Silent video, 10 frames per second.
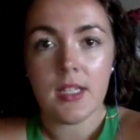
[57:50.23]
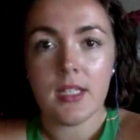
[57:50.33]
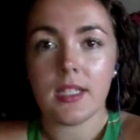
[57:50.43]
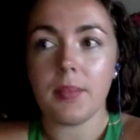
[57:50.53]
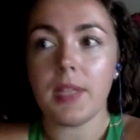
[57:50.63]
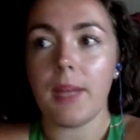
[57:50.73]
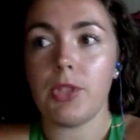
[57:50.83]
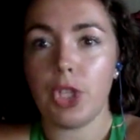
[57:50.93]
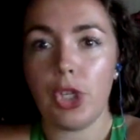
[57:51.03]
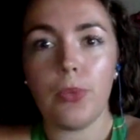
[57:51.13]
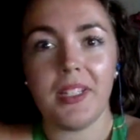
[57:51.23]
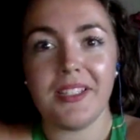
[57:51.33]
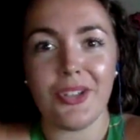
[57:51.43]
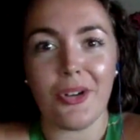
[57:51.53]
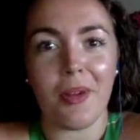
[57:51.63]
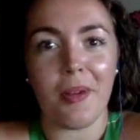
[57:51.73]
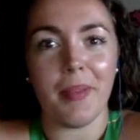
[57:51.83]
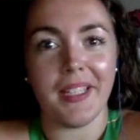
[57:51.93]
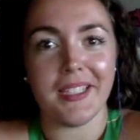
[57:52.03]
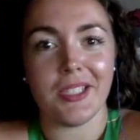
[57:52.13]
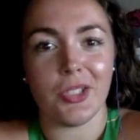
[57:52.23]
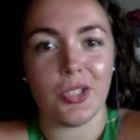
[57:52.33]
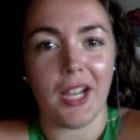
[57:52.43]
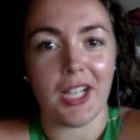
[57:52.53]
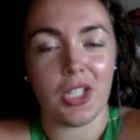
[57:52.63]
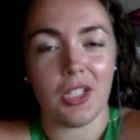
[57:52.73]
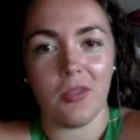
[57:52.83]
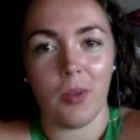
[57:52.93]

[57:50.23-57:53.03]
sometimes humans are my biggest distraction,